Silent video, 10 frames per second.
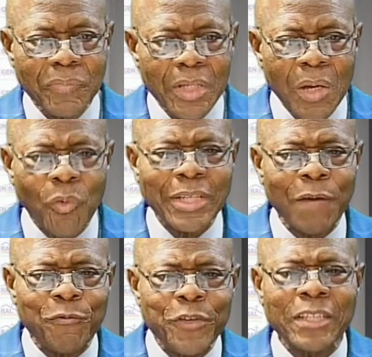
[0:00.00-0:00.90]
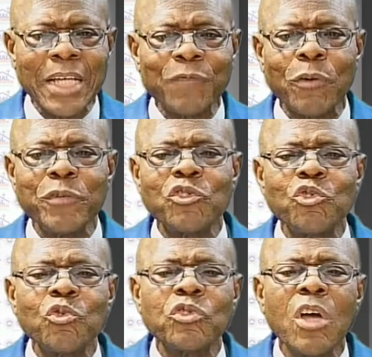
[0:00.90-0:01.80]
He was afflicted from his
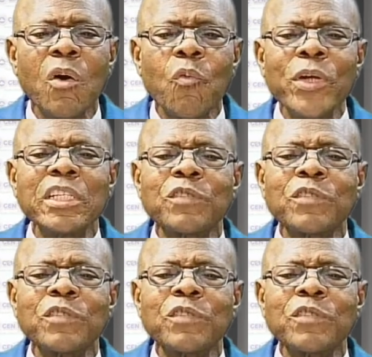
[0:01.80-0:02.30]
youth when his